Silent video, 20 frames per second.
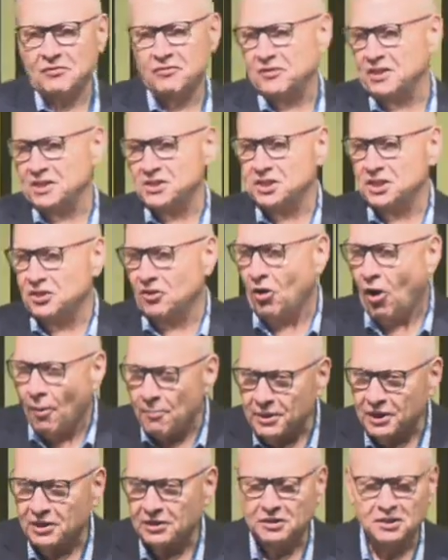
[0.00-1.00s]
And it's
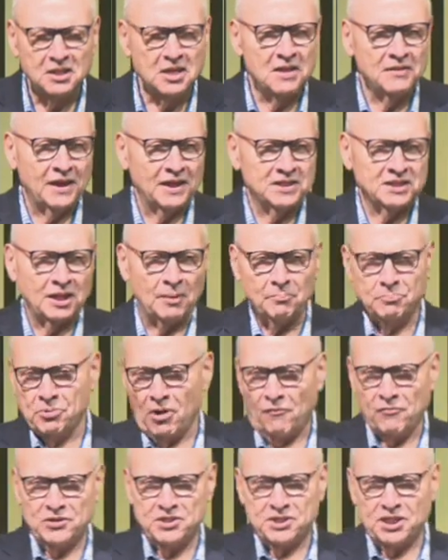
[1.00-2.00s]
comical that some
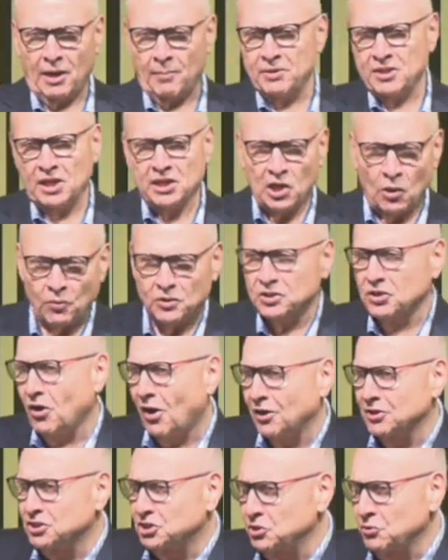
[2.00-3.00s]
prophets tell me they know what
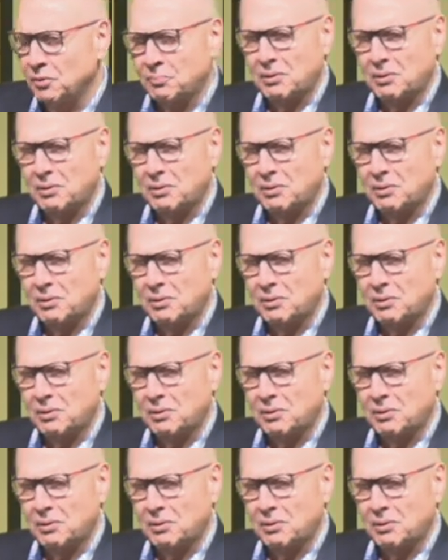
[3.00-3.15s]
God's doing,